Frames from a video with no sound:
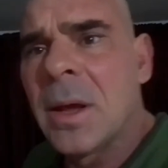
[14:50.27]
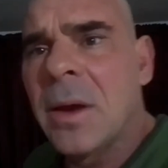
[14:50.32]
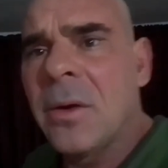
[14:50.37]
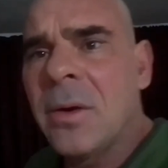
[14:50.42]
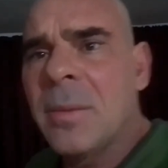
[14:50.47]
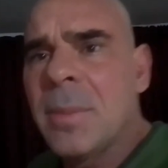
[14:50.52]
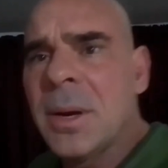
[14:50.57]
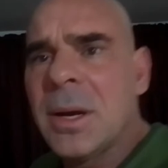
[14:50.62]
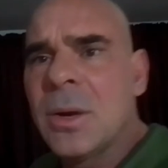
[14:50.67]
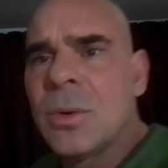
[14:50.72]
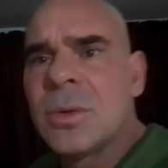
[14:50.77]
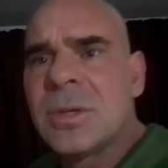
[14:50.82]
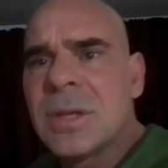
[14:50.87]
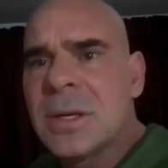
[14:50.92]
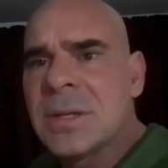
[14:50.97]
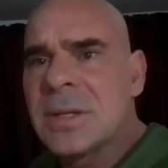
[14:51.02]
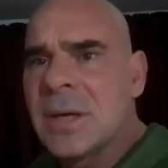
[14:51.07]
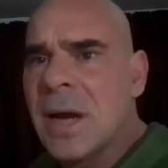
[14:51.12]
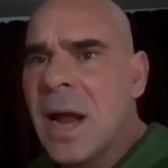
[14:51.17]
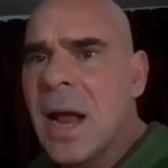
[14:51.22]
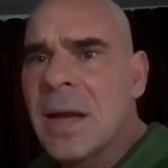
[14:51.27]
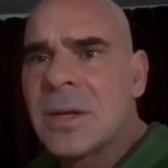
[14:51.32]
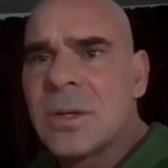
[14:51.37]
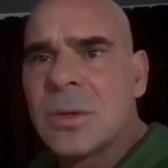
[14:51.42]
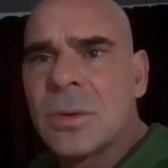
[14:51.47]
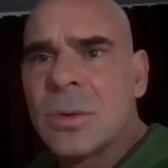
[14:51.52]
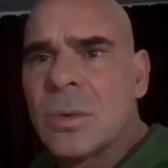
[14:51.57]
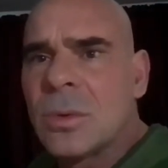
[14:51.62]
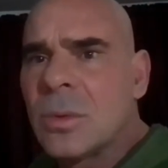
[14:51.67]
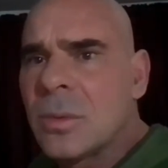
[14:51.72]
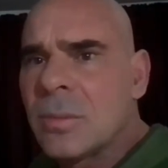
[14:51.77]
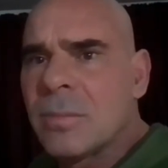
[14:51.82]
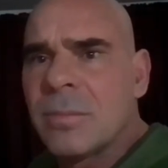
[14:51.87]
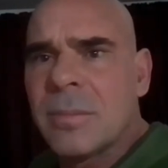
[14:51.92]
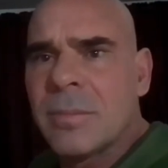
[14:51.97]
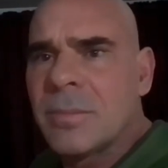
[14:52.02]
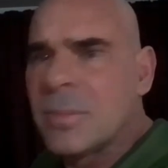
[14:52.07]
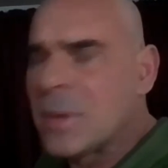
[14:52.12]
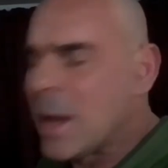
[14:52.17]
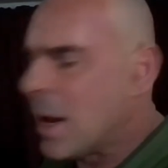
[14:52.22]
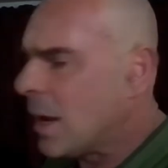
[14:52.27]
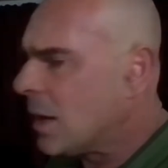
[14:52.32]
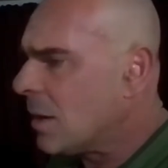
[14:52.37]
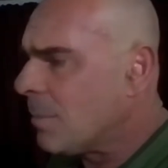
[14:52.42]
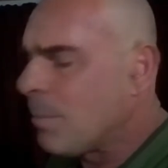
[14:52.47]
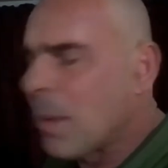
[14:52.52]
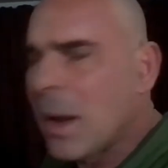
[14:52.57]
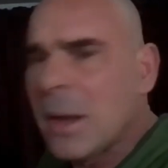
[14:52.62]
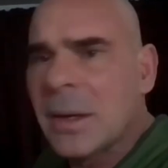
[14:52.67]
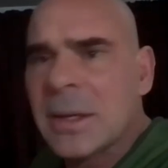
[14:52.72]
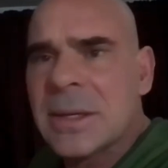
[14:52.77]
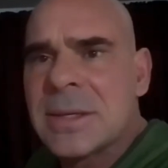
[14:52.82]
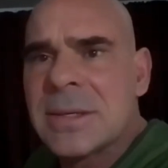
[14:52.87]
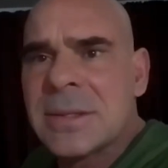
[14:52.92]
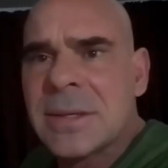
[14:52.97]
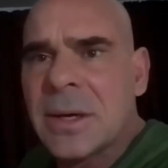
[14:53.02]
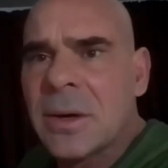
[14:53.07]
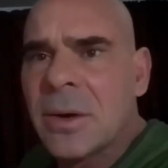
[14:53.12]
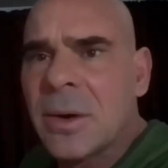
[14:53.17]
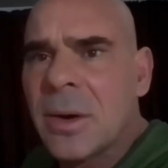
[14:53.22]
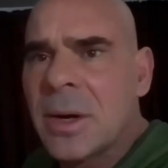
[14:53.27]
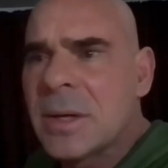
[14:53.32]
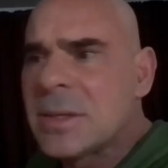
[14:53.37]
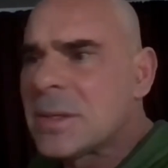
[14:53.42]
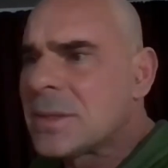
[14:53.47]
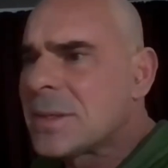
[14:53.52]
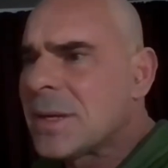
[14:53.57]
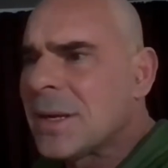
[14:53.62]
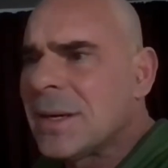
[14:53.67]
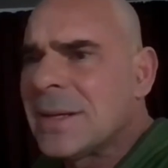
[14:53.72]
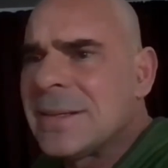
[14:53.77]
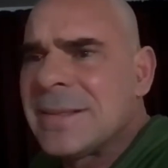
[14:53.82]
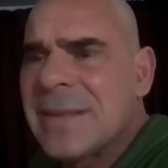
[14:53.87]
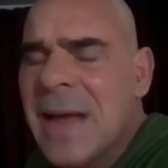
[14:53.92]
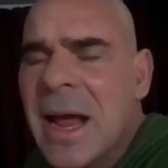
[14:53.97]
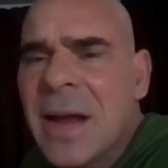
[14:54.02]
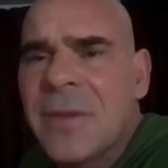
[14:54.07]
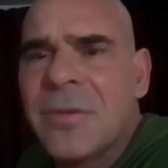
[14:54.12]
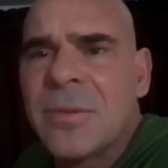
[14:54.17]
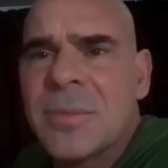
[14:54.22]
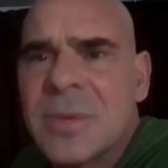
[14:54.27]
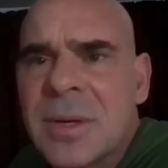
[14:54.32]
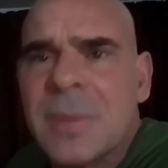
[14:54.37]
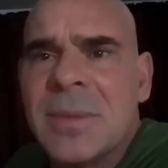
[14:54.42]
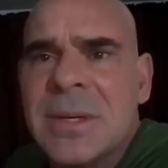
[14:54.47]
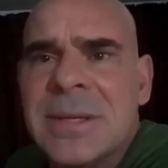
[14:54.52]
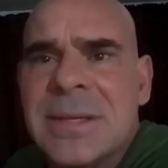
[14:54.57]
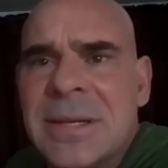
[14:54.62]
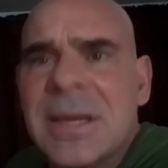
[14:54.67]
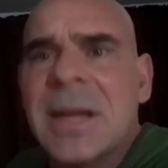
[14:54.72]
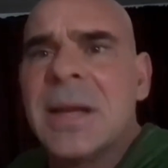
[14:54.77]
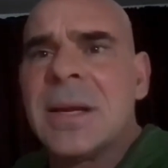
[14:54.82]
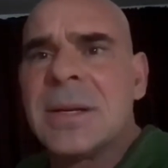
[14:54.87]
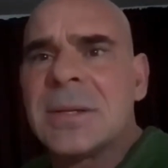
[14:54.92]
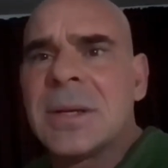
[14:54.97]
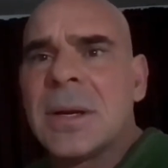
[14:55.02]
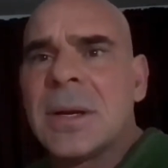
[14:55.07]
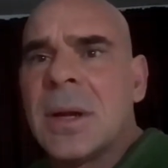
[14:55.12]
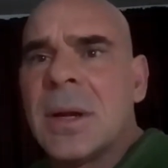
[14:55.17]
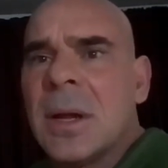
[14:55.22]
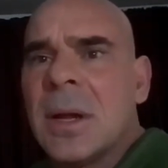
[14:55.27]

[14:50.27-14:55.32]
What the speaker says: Everybody who does not do anabolic steroids is going to die from some disease.